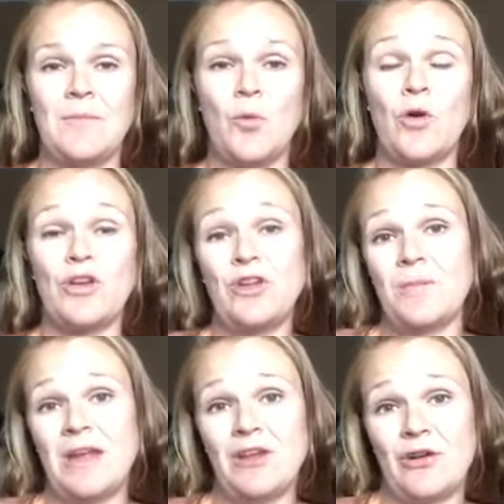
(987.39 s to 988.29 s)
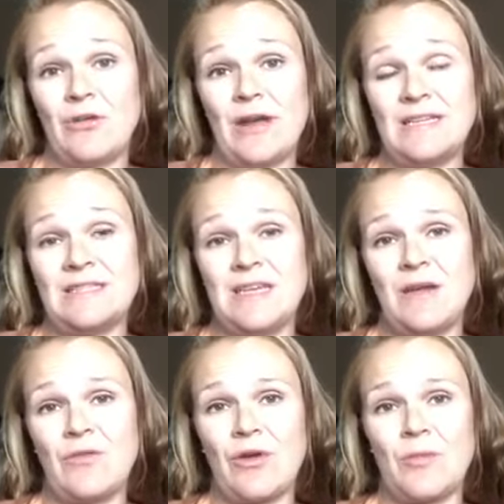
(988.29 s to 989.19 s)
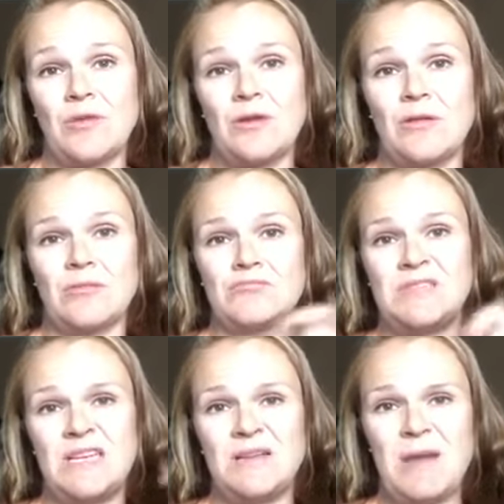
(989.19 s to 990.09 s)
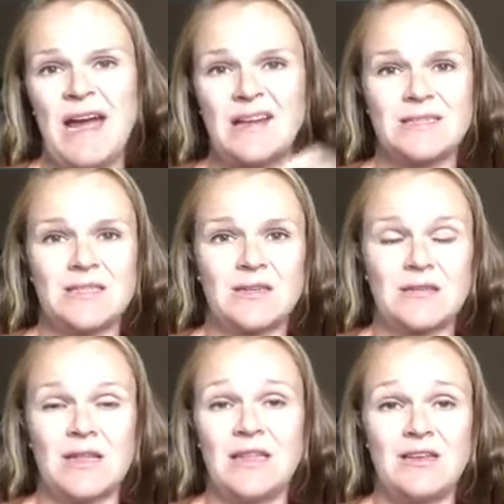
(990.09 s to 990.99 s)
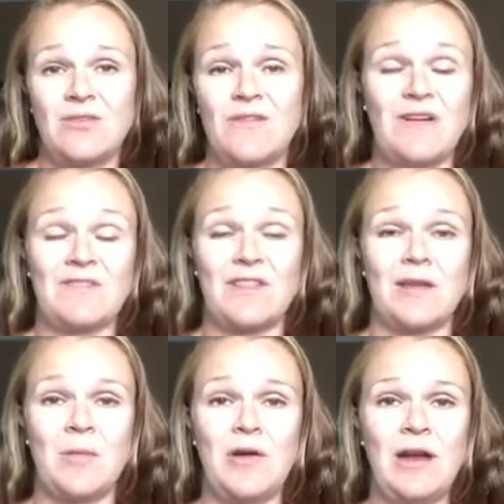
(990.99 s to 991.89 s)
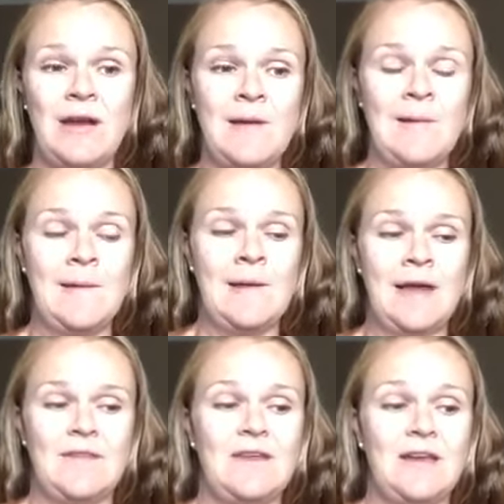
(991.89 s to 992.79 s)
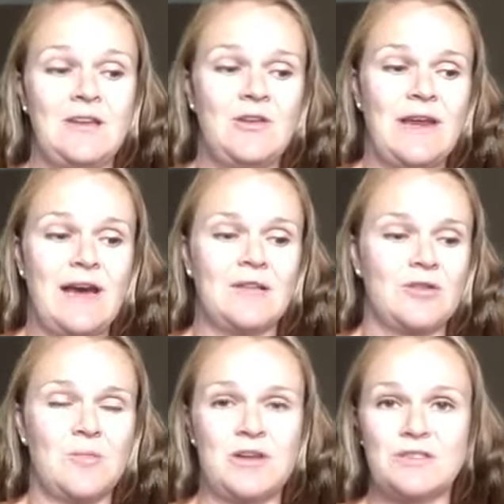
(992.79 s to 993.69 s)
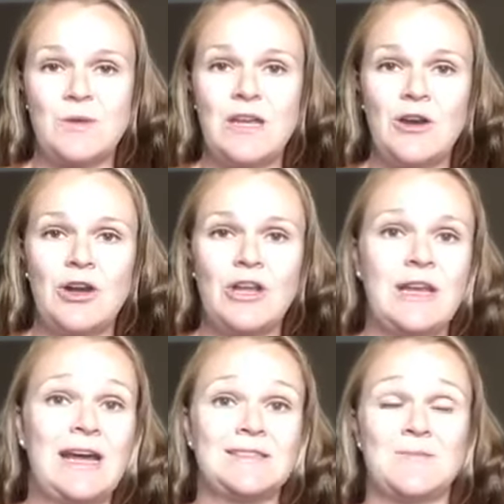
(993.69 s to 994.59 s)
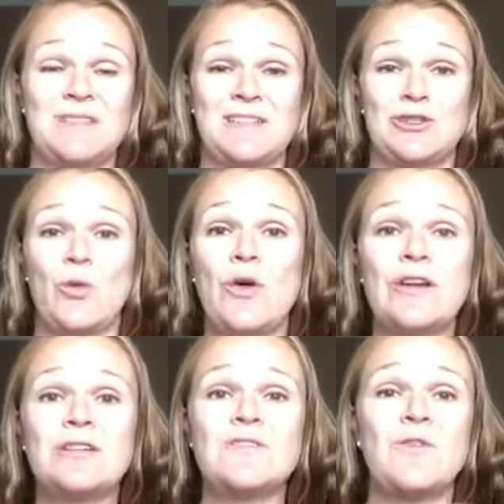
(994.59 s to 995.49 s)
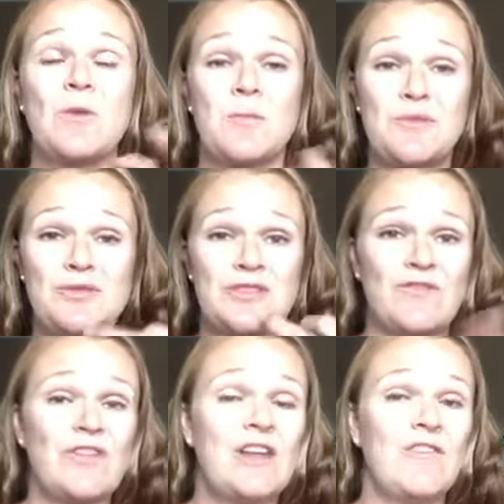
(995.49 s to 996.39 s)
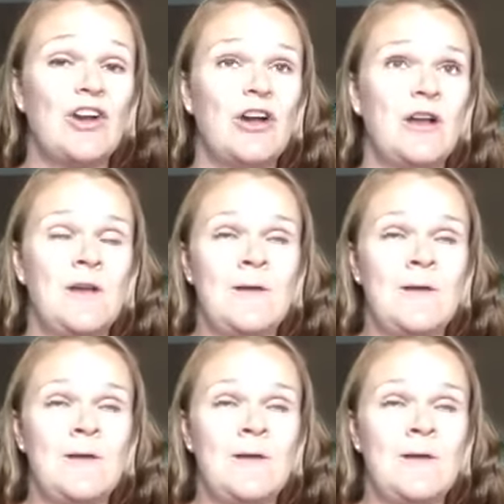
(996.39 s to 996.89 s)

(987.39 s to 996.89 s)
Or you can make your own iced tea with herbal tea bags, and then you don't even have to think about it. And then you can add a little bit of sweetener. You can add some essential oils if you want to boost the flavor.